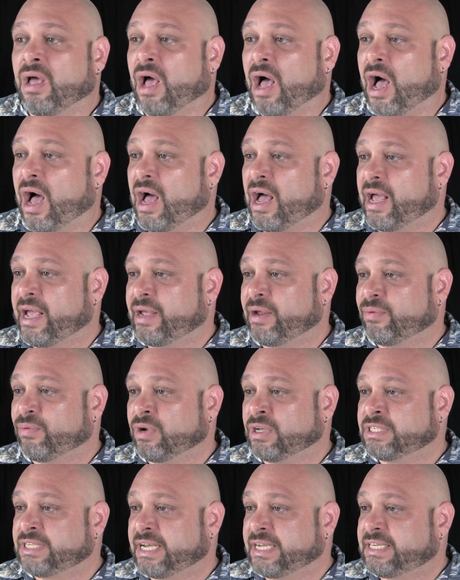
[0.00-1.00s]
It
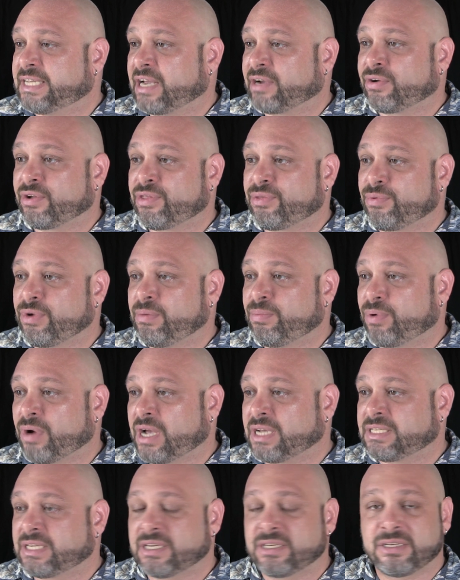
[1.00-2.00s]
runs a Tegra 3
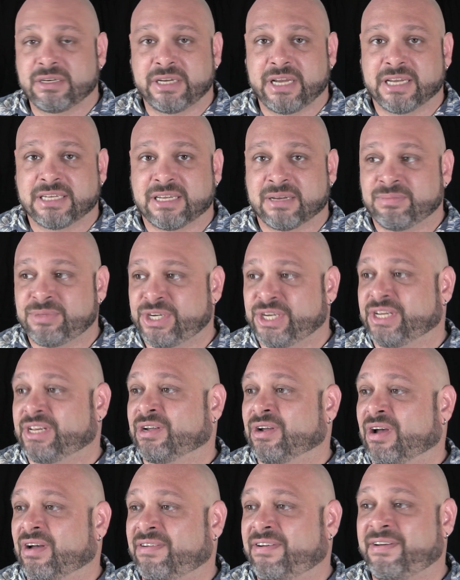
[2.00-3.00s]
processor. Yes, I'm
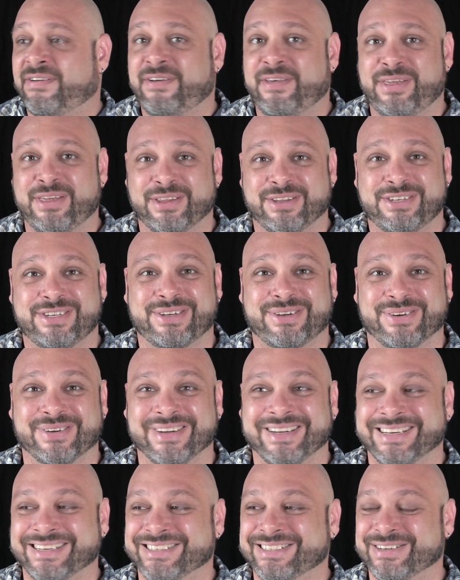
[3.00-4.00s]
cheating off of this
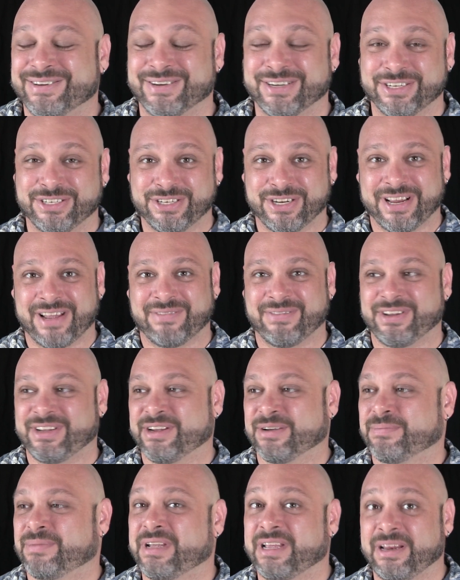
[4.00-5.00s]
screen, so I should have it
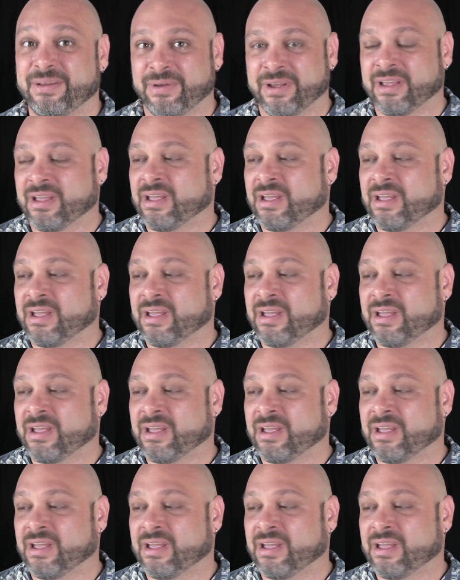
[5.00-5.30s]
here. But anyway,